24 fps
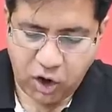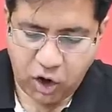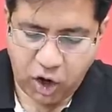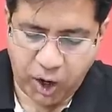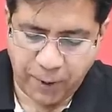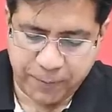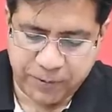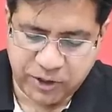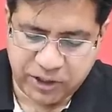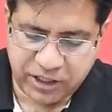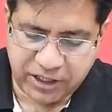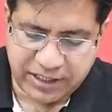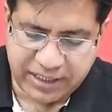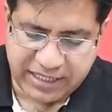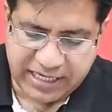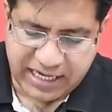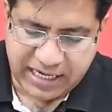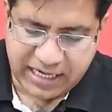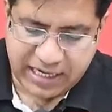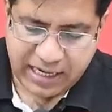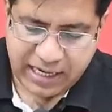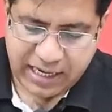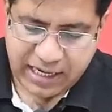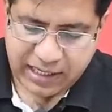Option
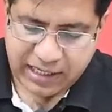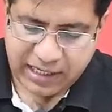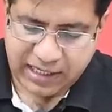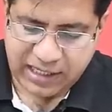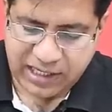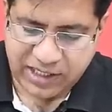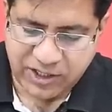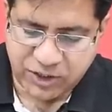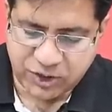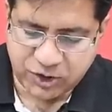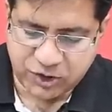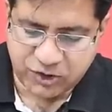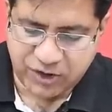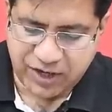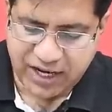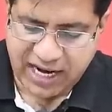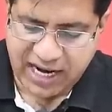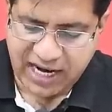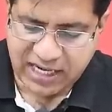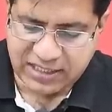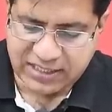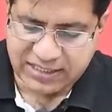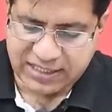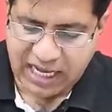D
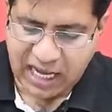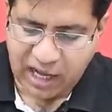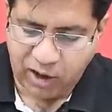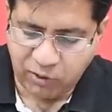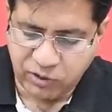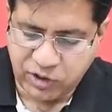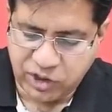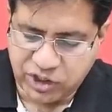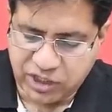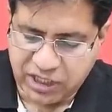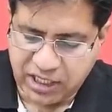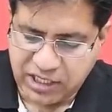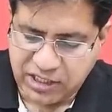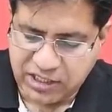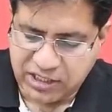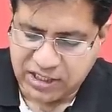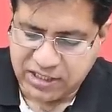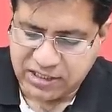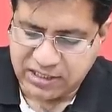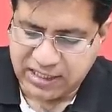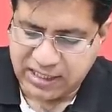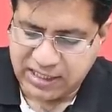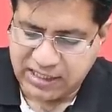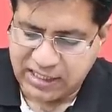illustrates how
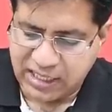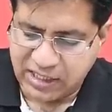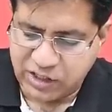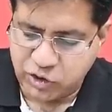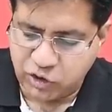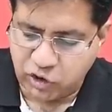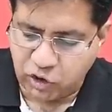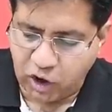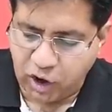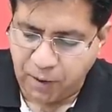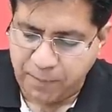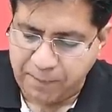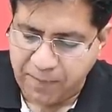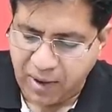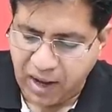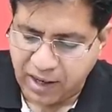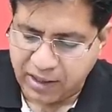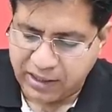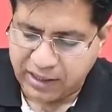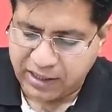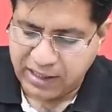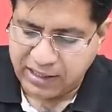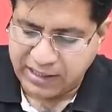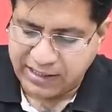changes in the job
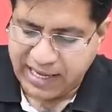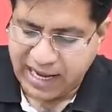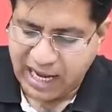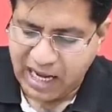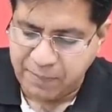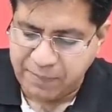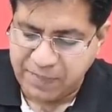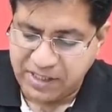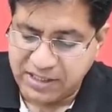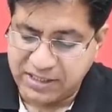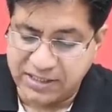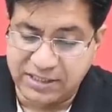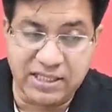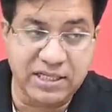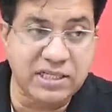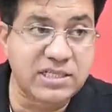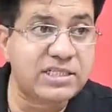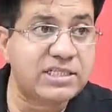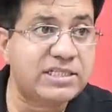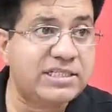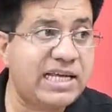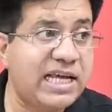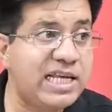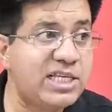market can be
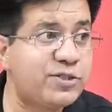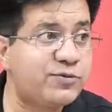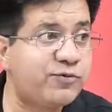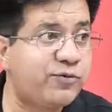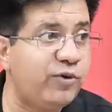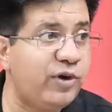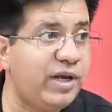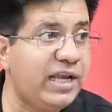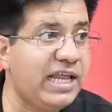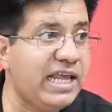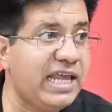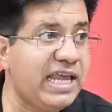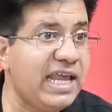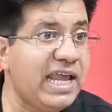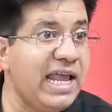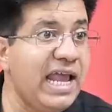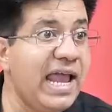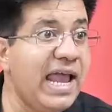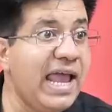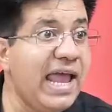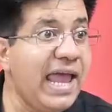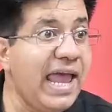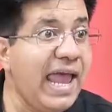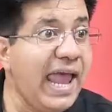successfully
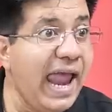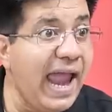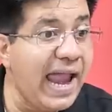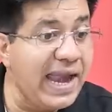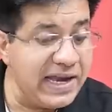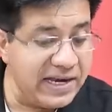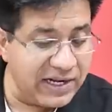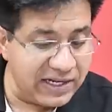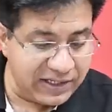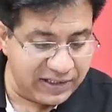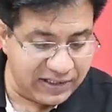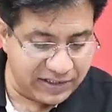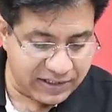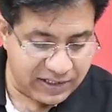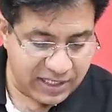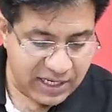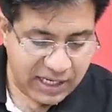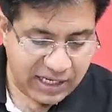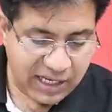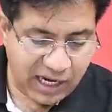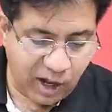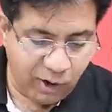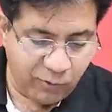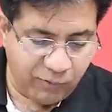handled.
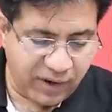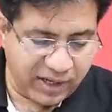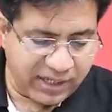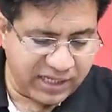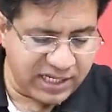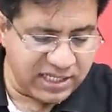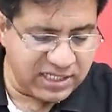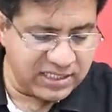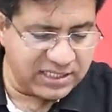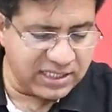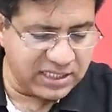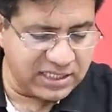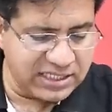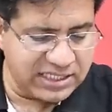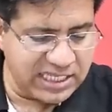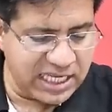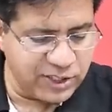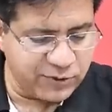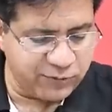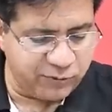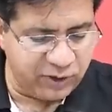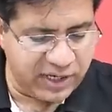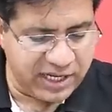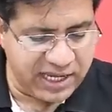Now, what is
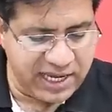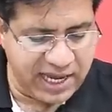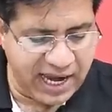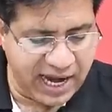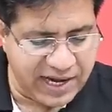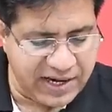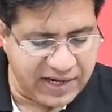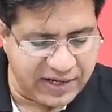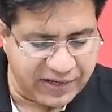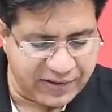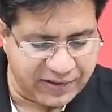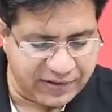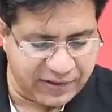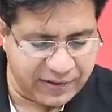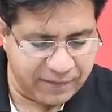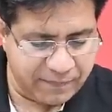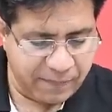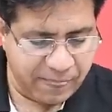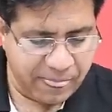successfully handled?